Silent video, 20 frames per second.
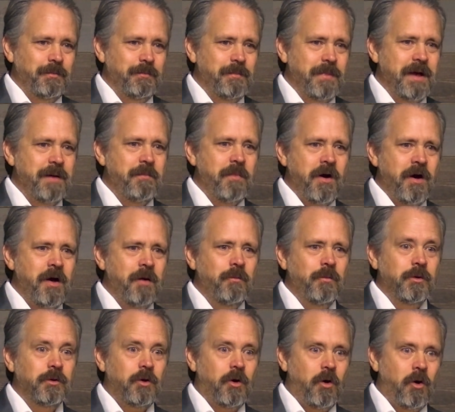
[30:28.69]
my
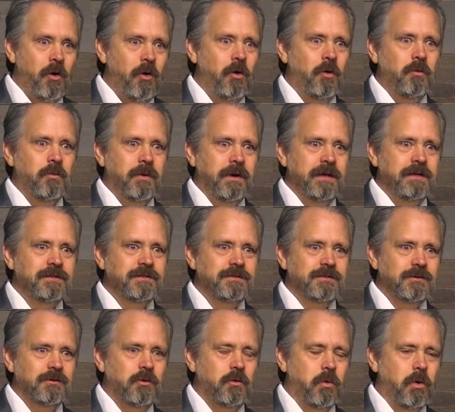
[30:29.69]
mom would
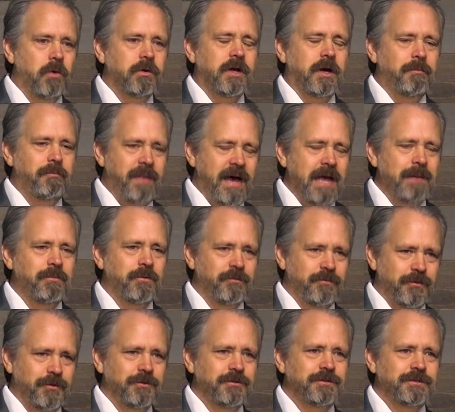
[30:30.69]
always quote a
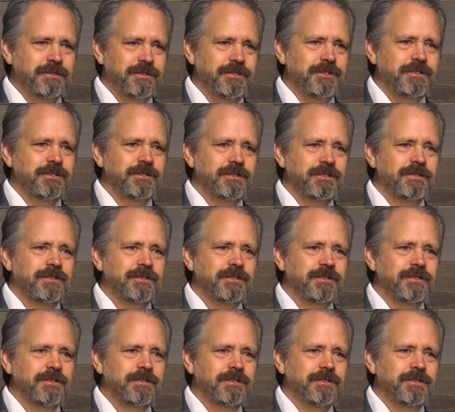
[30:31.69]
Bible verse.